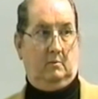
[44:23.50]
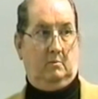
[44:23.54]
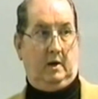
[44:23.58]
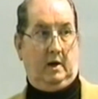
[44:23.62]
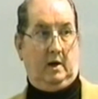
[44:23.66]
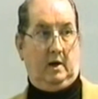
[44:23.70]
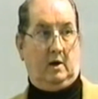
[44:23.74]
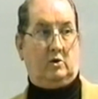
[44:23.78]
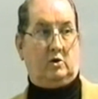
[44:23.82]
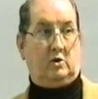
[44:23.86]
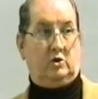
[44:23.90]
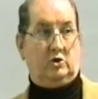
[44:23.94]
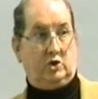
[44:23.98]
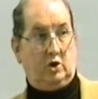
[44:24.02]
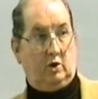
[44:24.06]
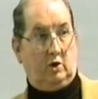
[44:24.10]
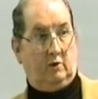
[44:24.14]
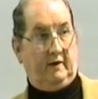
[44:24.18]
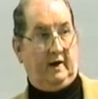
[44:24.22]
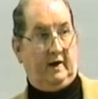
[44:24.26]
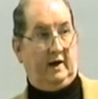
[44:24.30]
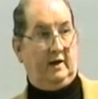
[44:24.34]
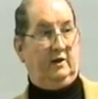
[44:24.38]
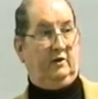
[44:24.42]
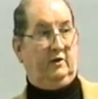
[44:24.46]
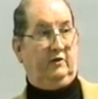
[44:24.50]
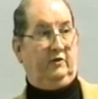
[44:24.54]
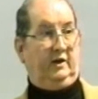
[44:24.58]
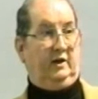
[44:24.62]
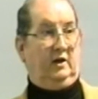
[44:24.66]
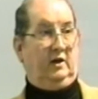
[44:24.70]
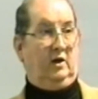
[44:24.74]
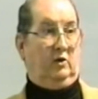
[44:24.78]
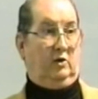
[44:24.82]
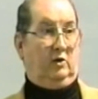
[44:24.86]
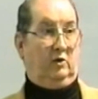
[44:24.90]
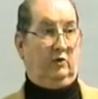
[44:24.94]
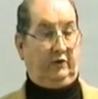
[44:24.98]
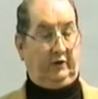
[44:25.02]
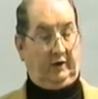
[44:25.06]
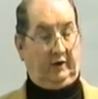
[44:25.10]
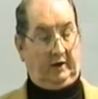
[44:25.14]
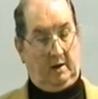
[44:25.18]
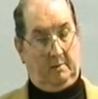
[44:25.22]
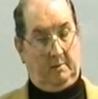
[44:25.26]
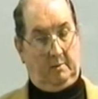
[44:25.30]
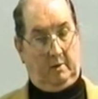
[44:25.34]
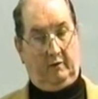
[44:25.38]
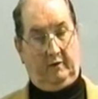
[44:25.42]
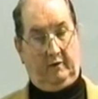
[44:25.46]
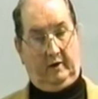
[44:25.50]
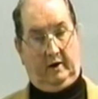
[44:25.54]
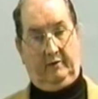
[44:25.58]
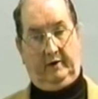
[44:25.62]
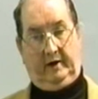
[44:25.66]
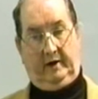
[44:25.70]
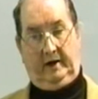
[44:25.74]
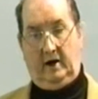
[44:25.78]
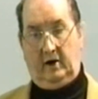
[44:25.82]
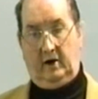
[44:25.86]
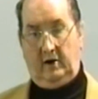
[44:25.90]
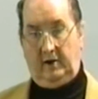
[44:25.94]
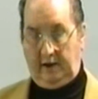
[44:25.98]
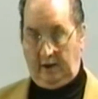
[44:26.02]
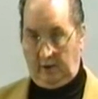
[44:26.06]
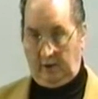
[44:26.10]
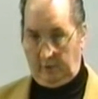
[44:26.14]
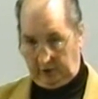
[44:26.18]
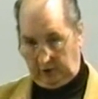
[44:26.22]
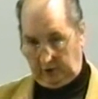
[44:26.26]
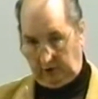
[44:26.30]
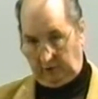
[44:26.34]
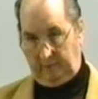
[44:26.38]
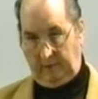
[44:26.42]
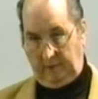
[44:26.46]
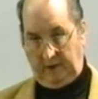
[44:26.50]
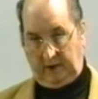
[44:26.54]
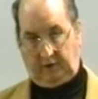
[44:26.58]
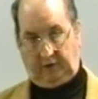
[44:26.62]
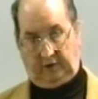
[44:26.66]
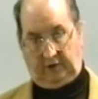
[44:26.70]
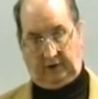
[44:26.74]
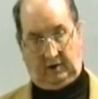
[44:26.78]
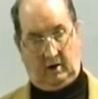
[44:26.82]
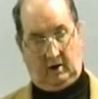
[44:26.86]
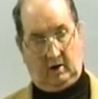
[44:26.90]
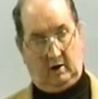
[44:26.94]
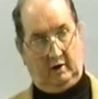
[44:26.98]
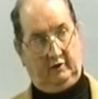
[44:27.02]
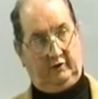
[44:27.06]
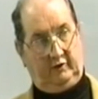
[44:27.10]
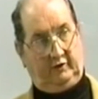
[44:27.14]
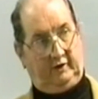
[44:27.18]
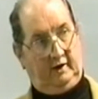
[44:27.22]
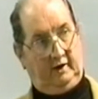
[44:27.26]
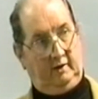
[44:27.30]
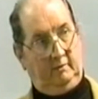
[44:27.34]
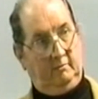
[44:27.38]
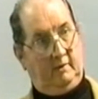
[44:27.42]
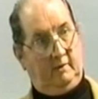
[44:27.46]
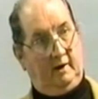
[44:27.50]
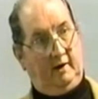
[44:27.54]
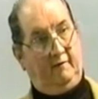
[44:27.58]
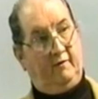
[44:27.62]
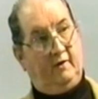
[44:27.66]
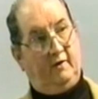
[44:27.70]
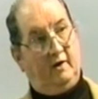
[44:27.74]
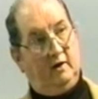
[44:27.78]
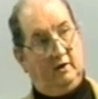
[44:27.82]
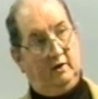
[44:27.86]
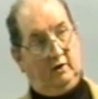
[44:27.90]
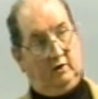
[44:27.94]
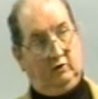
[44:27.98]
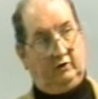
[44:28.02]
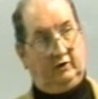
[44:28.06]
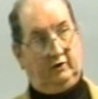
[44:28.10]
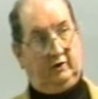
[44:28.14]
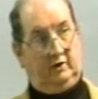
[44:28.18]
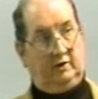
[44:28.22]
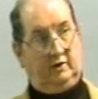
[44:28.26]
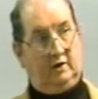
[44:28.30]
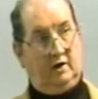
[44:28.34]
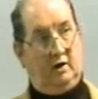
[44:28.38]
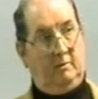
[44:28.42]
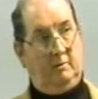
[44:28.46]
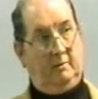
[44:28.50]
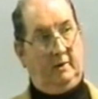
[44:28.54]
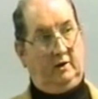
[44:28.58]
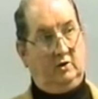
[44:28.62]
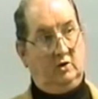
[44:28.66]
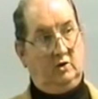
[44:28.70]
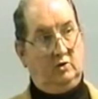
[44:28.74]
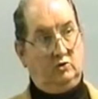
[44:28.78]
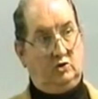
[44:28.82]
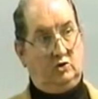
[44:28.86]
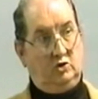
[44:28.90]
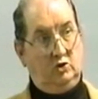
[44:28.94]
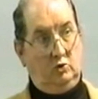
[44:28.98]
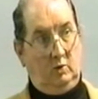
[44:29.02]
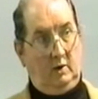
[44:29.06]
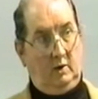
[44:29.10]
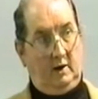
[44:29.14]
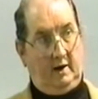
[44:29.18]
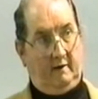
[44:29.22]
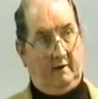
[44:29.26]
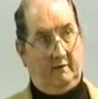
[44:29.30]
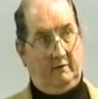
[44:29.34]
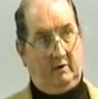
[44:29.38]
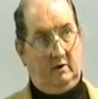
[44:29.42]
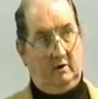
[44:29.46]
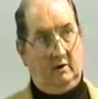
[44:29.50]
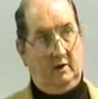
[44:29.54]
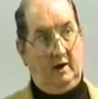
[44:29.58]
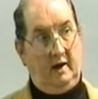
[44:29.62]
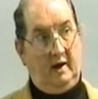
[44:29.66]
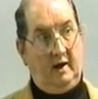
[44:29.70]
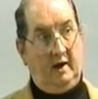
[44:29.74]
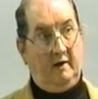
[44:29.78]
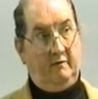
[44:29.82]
My Uncle Joe Valenzino used to come over every now and then with this big cigar and sit, and my father used to tell me, don't you ever,